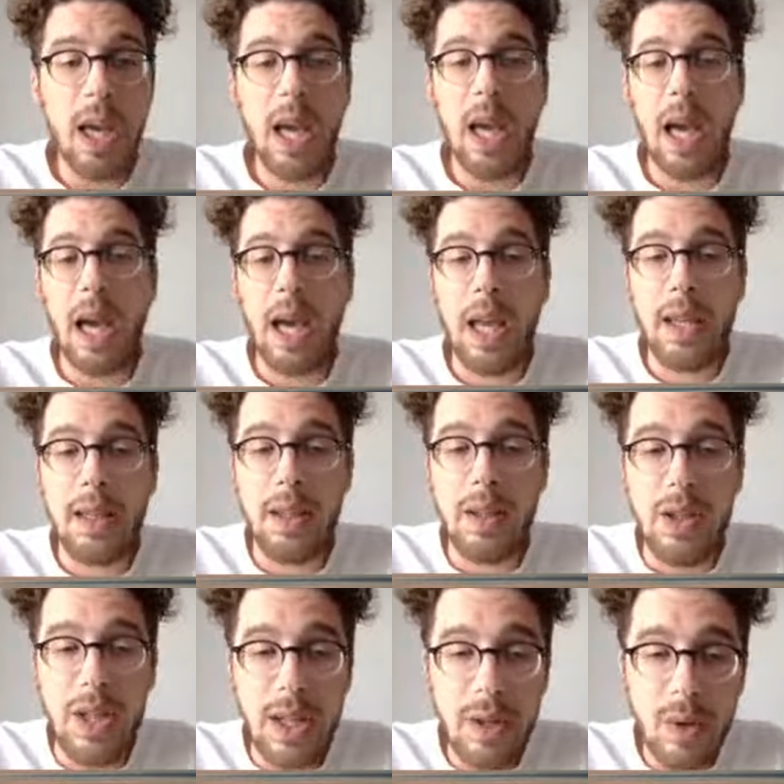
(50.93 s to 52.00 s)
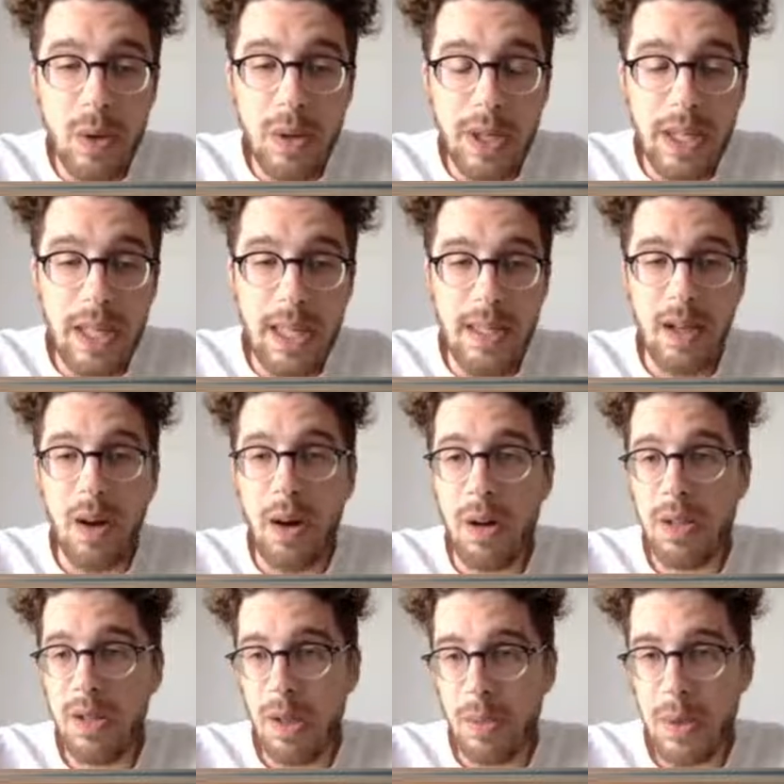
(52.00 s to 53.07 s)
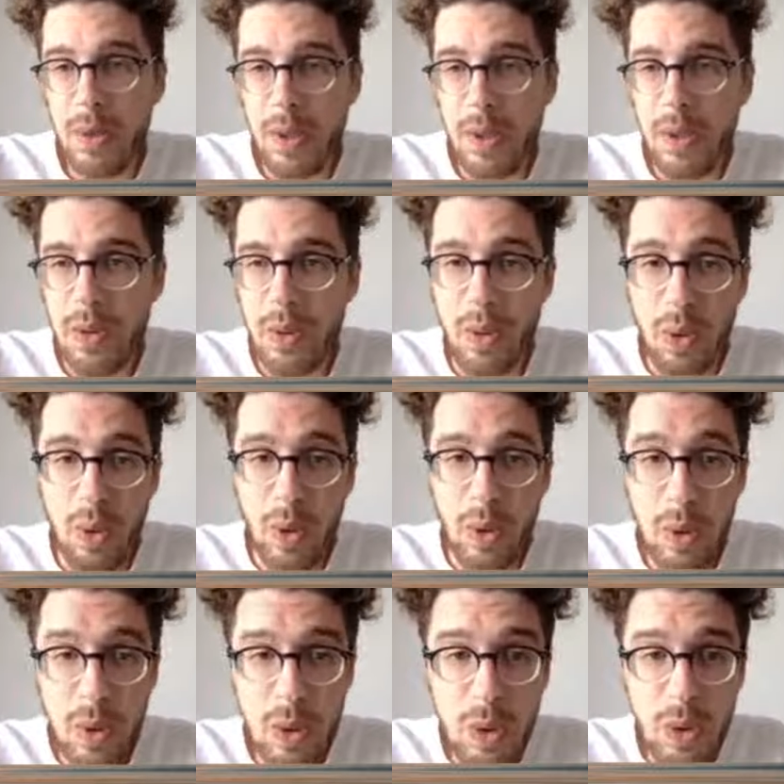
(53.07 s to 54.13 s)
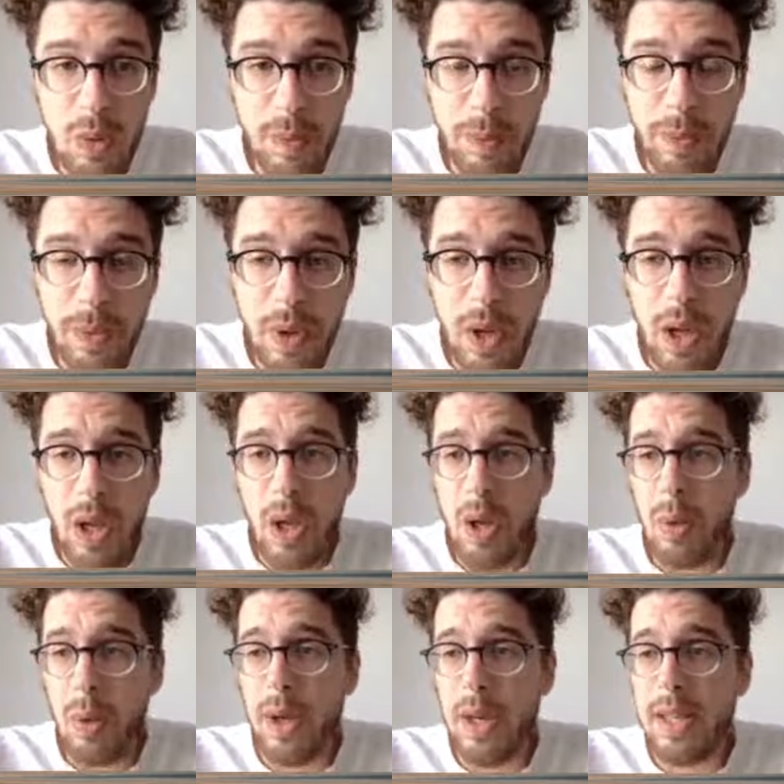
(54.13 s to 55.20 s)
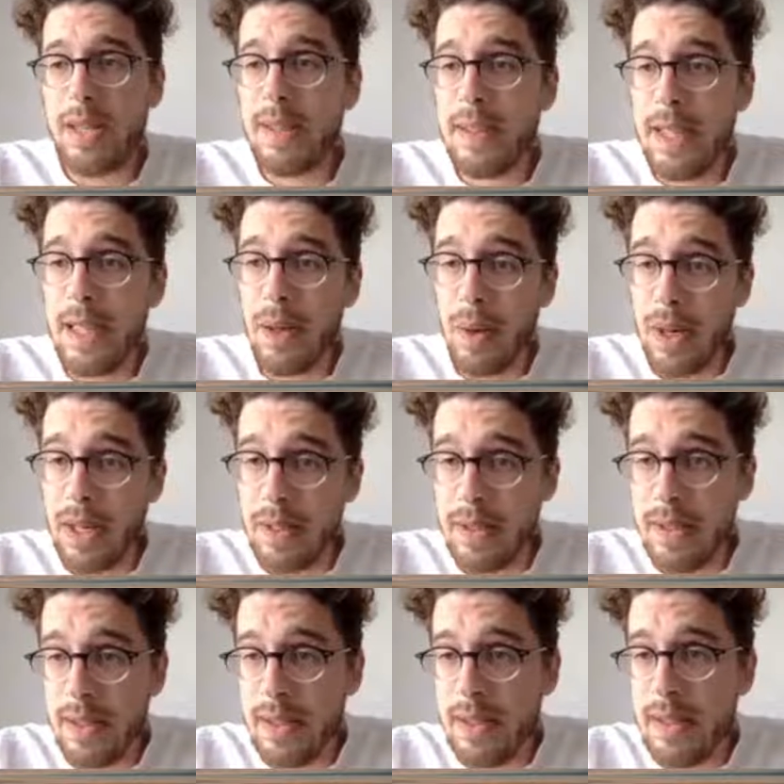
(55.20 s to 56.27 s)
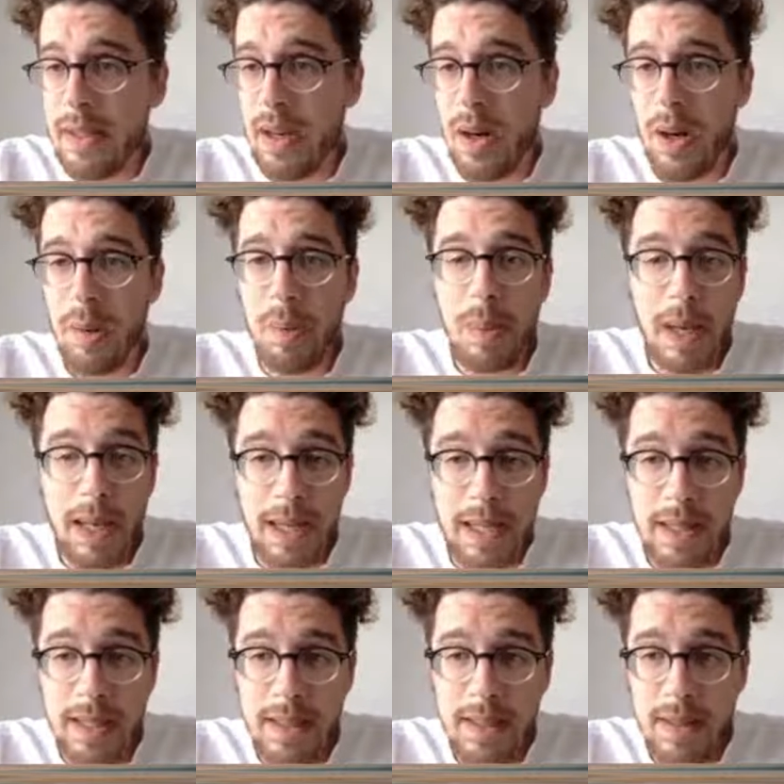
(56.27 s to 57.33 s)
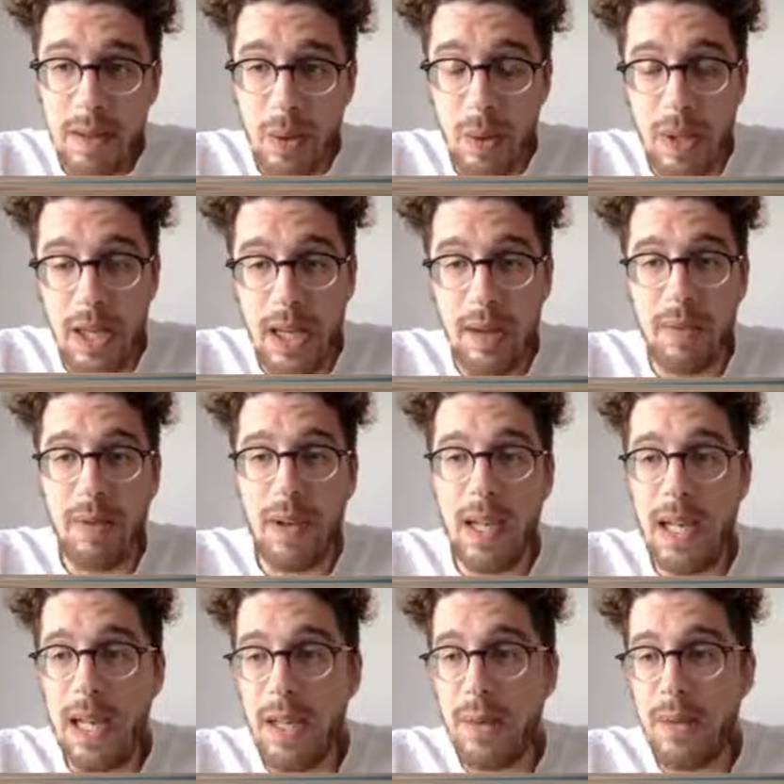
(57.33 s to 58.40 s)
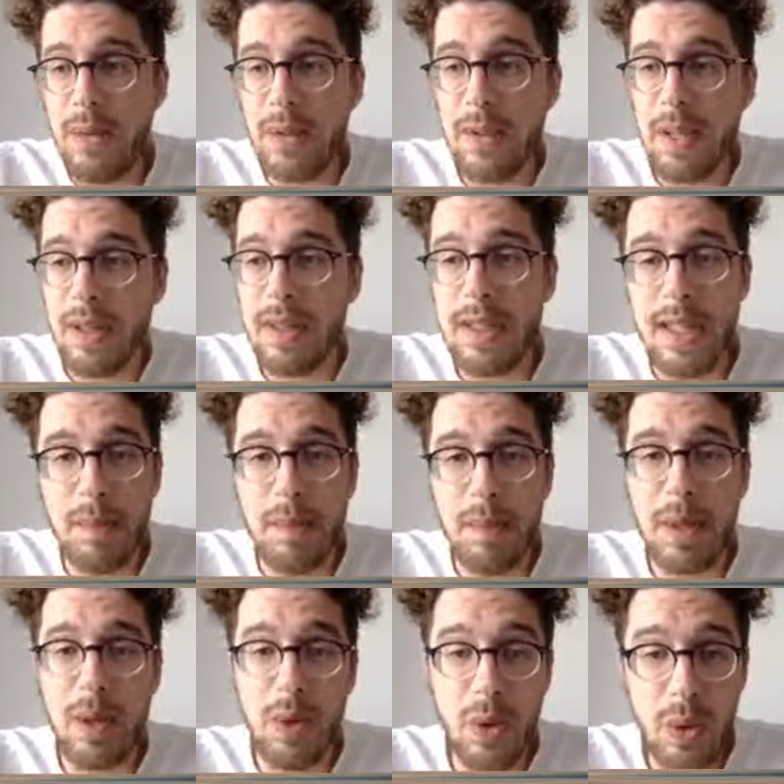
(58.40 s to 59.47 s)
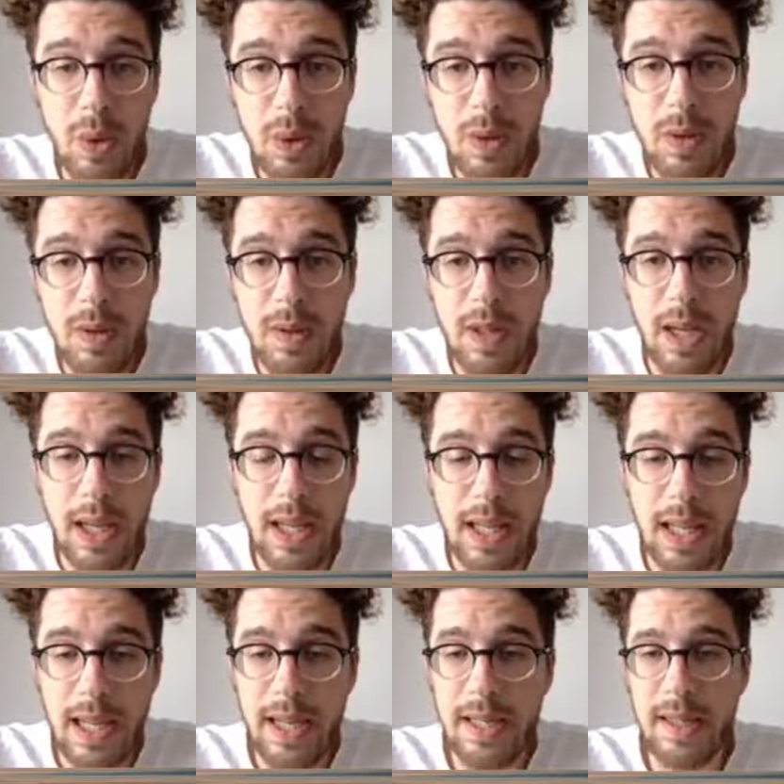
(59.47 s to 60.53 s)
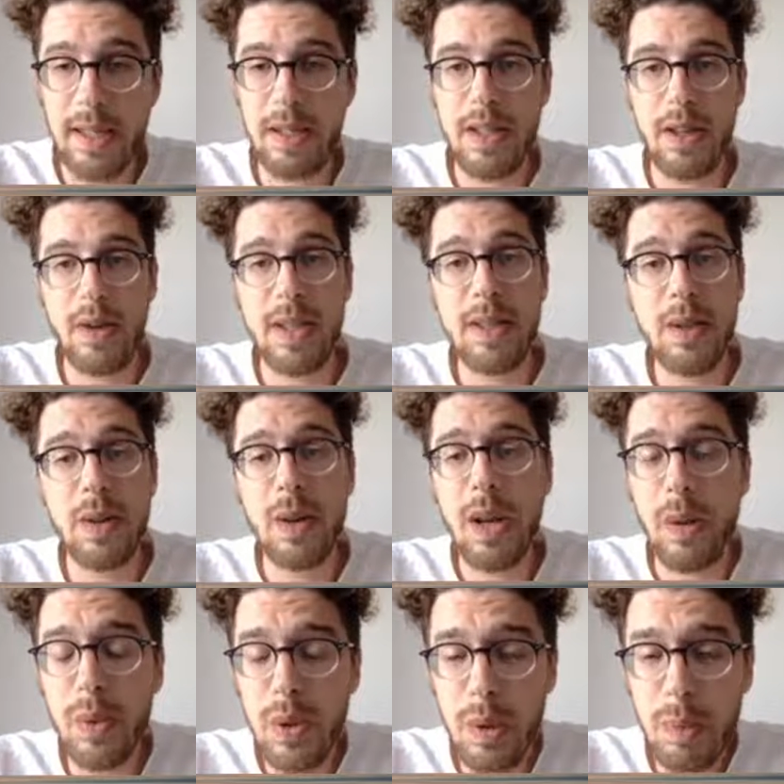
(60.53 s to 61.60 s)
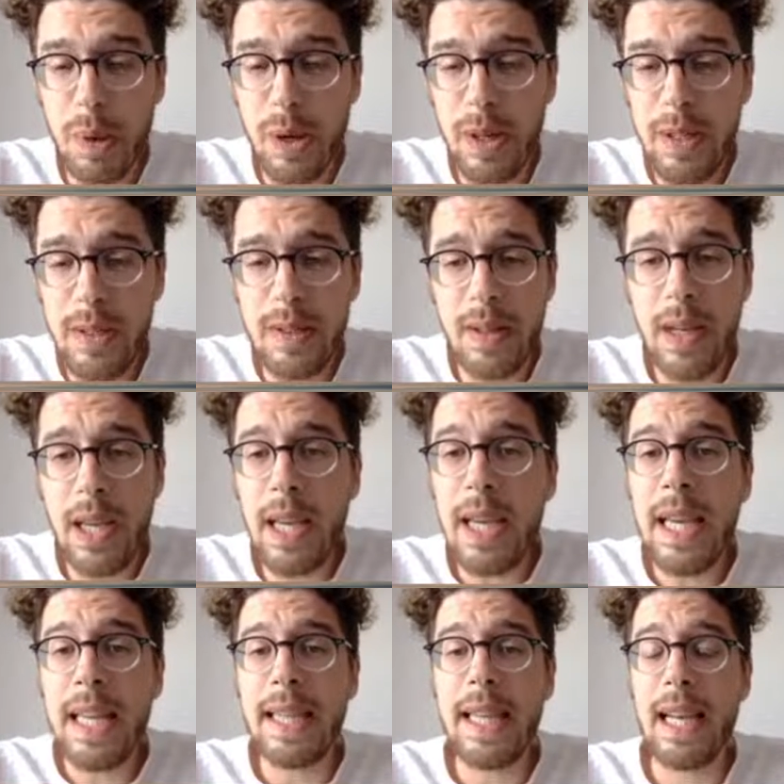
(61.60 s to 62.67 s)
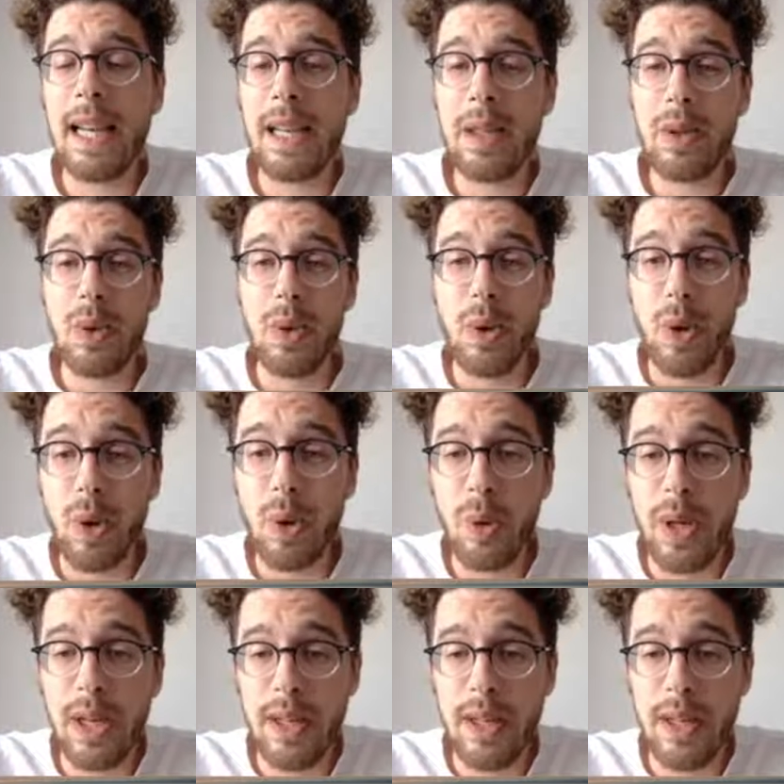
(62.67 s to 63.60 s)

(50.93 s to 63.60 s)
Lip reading: And in general, they need a hard substrate to grow onto. Whereas seagrasses are plants, so they have leaves, stem, and roots, and like their terrestrial counterparts, they like to grow in a